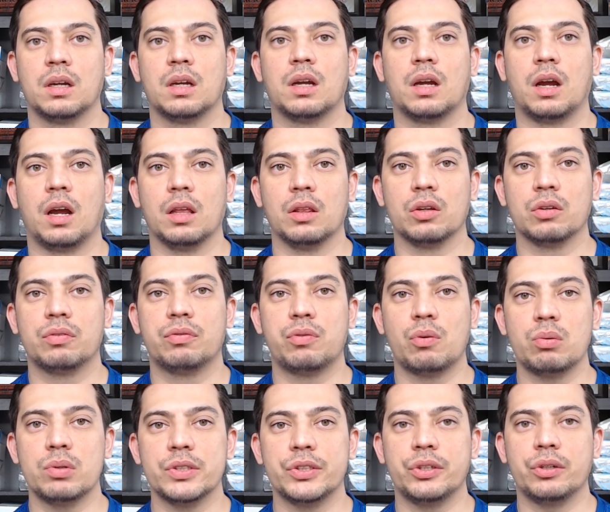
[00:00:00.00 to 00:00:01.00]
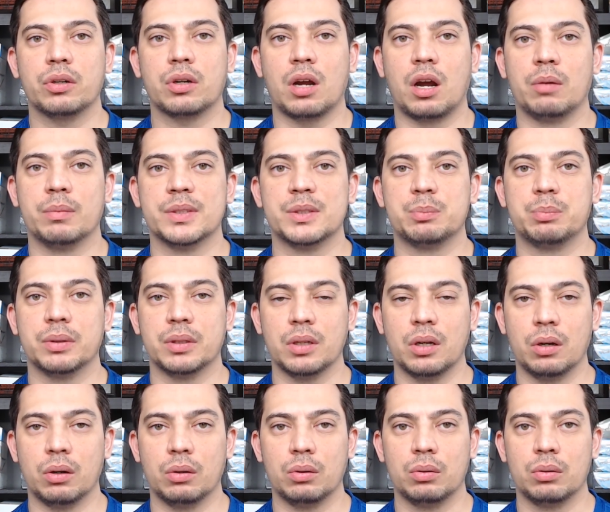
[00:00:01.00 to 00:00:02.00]
I look forward to your comments
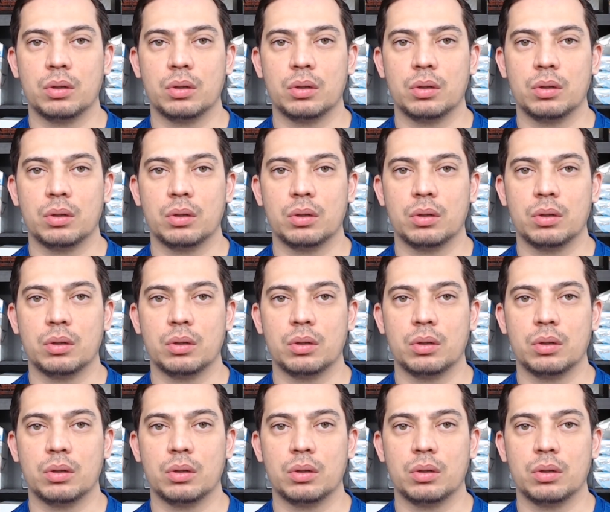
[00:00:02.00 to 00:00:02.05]
below,